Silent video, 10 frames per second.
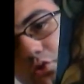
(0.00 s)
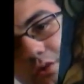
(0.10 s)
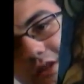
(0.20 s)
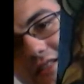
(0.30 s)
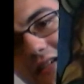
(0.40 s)

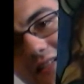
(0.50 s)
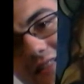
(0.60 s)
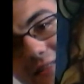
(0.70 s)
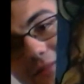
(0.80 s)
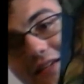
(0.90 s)
He signed it
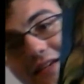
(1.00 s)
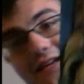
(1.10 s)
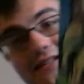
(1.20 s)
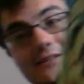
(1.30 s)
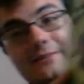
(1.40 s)
to me
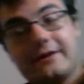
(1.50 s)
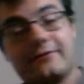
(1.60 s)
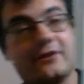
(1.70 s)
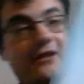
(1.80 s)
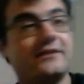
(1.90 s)
and to my
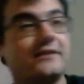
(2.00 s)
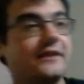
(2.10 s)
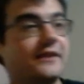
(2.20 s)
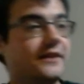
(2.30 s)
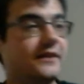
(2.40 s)
friend
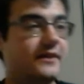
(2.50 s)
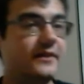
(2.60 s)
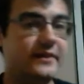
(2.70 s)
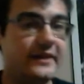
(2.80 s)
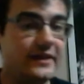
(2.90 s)

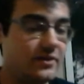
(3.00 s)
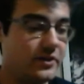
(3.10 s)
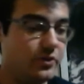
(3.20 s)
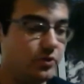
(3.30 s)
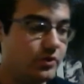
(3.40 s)
Kira,
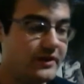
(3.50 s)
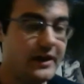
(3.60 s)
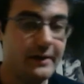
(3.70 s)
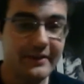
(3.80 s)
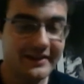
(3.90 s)
who could
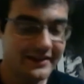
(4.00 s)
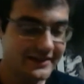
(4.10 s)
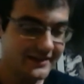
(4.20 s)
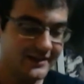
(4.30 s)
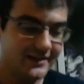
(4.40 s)
not make
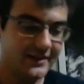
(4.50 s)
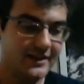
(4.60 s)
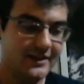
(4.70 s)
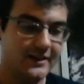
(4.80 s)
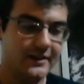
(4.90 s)
it,
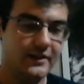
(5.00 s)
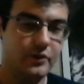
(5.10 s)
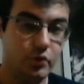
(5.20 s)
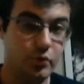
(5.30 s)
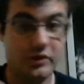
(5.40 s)

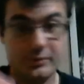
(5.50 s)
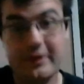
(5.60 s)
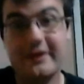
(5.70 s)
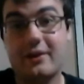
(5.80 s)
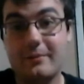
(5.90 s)
who was
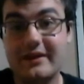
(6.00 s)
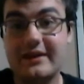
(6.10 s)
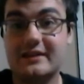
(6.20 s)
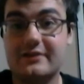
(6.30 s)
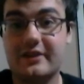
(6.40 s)
planning on making
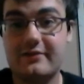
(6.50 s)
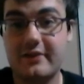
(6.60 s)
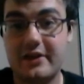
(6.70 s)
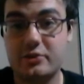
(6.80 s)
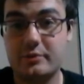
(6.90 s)
it to the
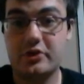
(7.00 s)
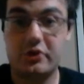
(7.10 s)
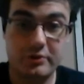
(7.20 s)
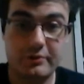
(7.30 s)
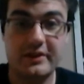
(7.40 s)
convention but
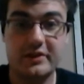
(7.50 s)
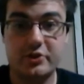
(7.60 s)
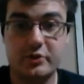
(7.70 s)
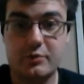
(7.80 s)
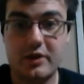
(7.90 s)
couldn't because she
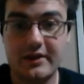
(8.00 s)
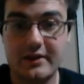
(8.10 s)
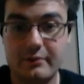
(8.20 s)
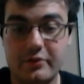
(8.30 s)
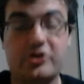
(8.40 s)
was pregnant.
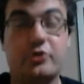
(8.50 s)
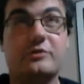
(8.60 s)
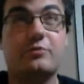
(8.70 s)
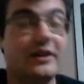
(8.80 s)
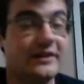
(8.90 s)
She was
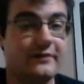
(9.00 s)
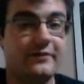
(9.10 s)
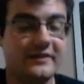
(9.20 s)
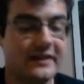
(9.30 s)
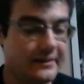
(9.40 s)
pregnant at the
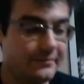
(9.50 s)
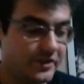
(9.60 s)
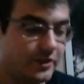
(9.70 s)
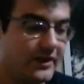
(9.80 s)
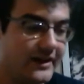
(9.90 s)
time,
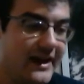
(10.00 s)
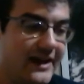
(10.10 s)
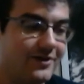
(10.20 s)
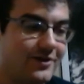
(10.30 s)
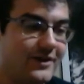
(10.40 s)
so I had
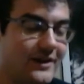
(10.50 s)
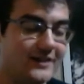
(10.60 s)
her.